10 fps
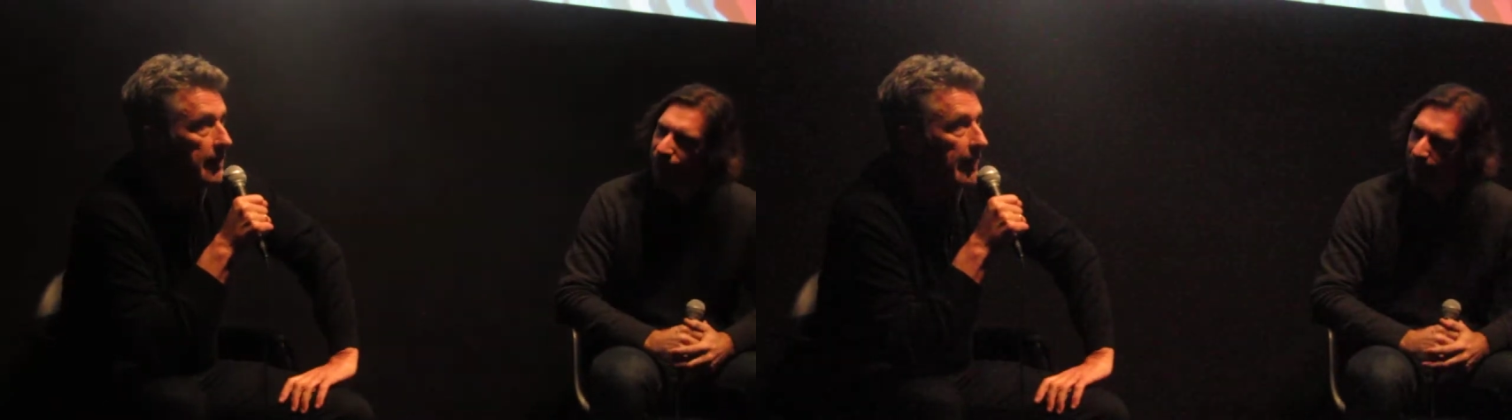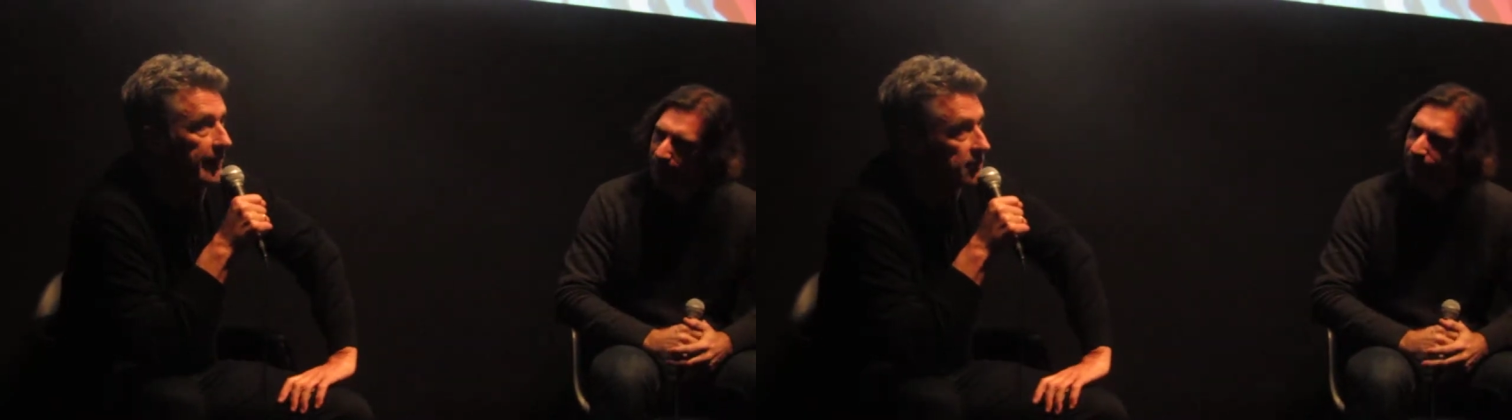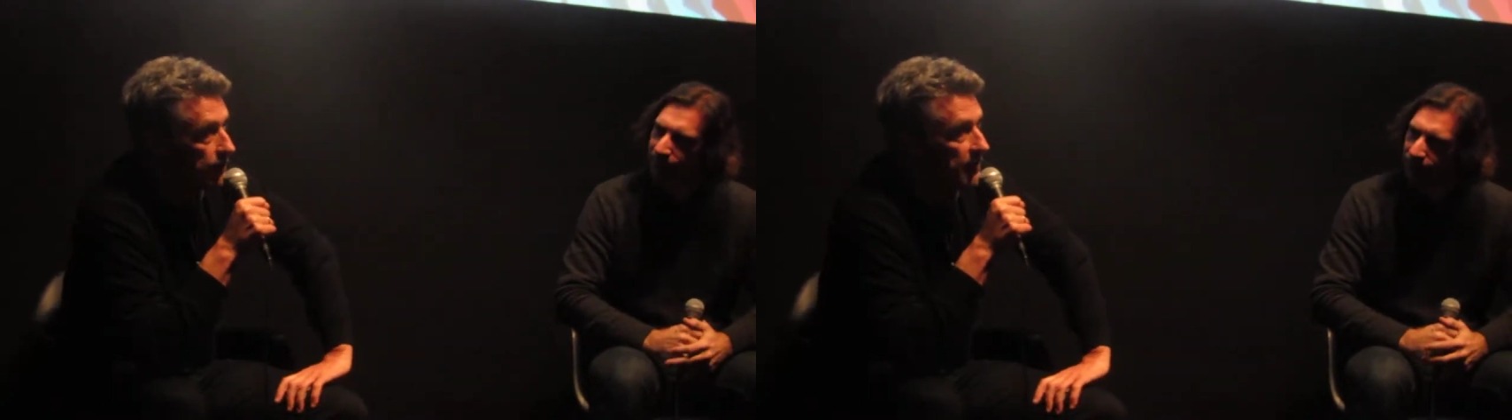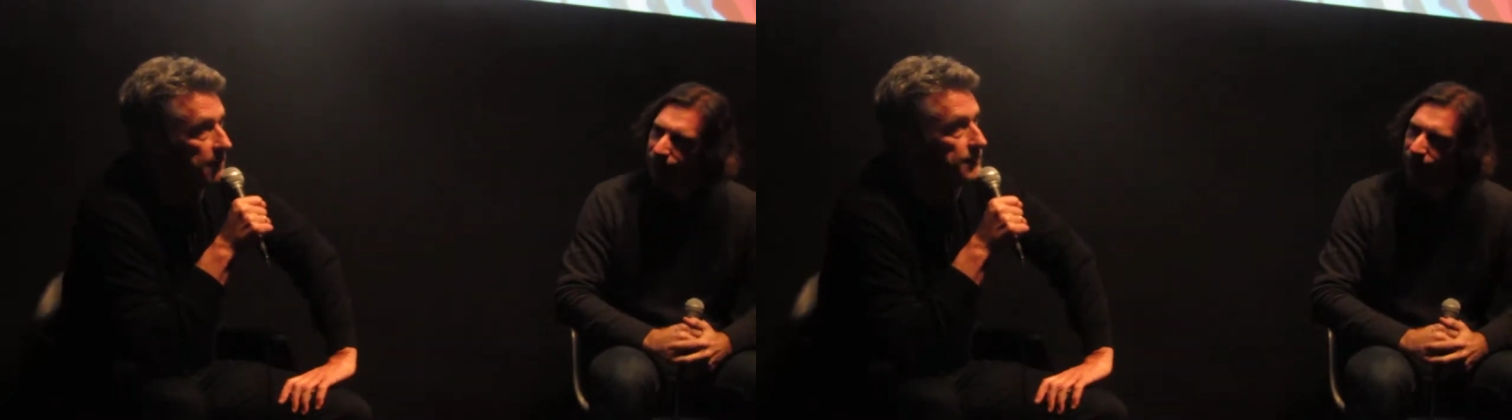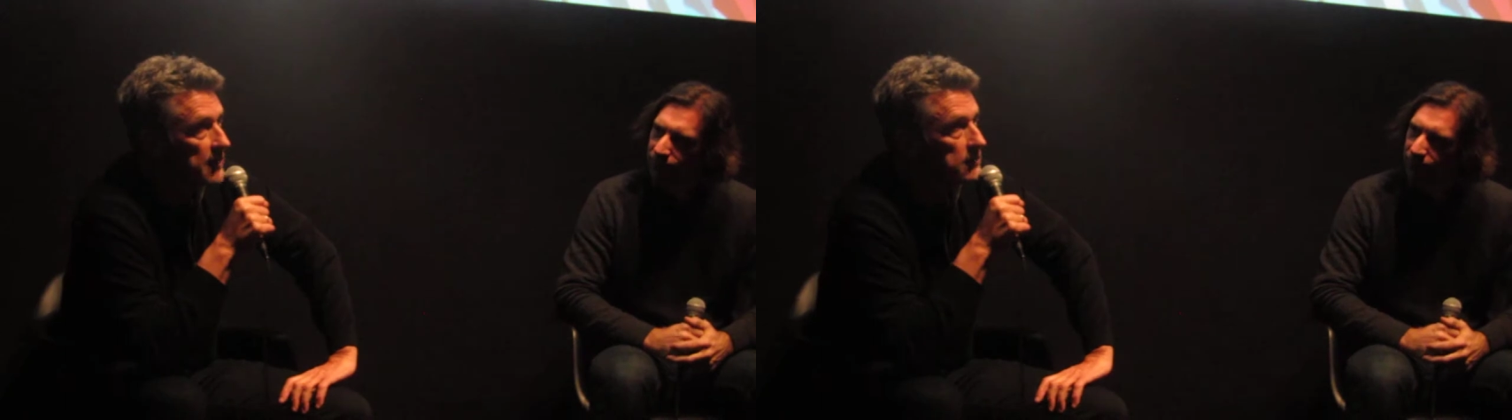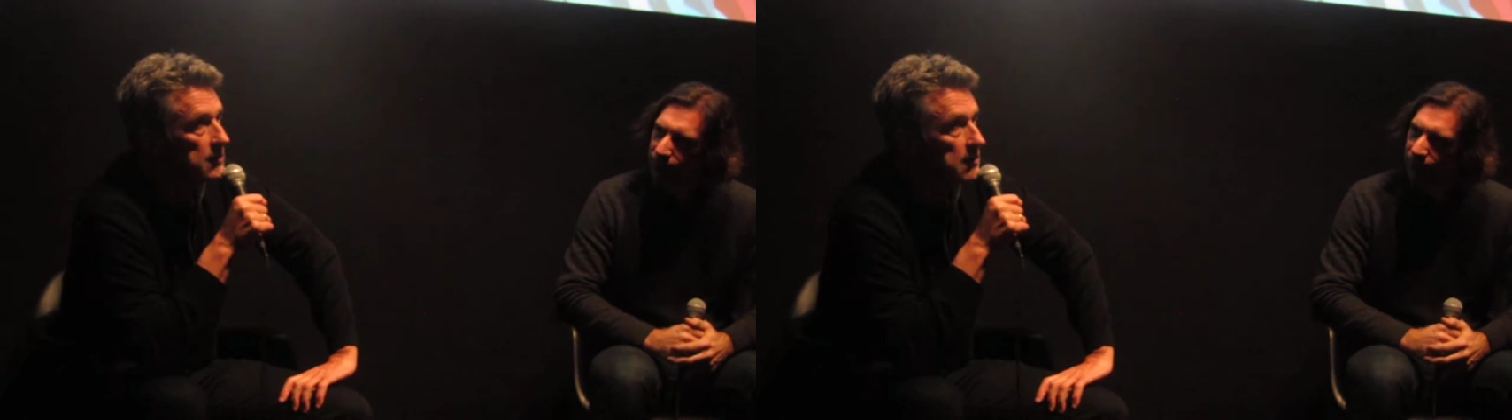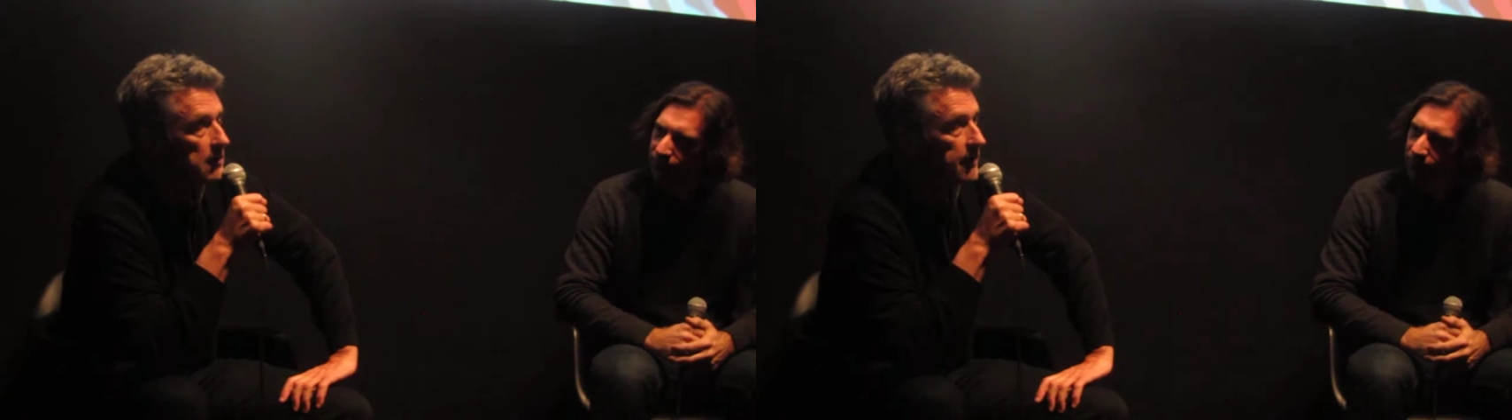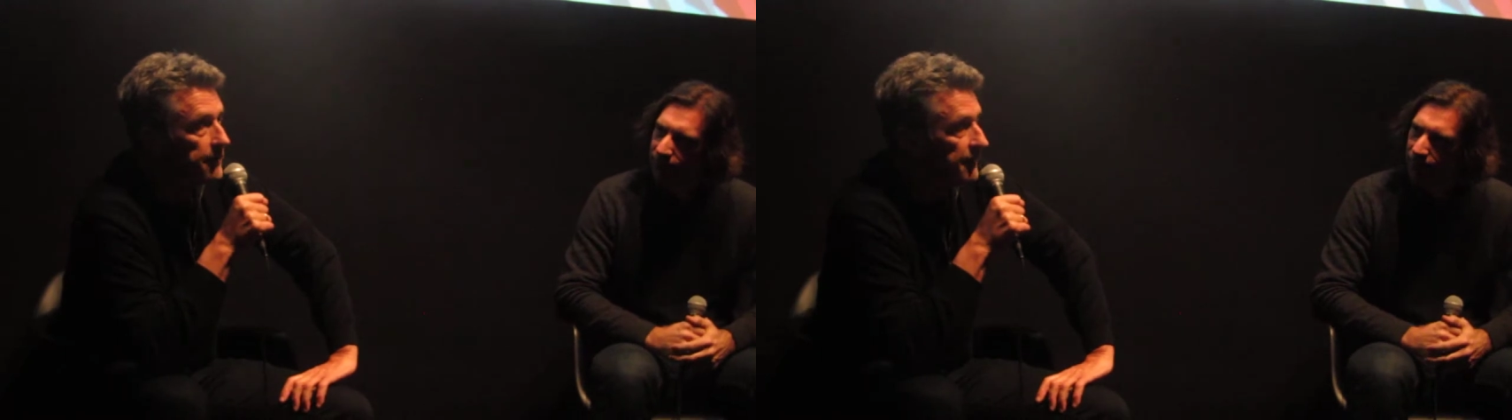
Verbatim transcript: I don't have such clear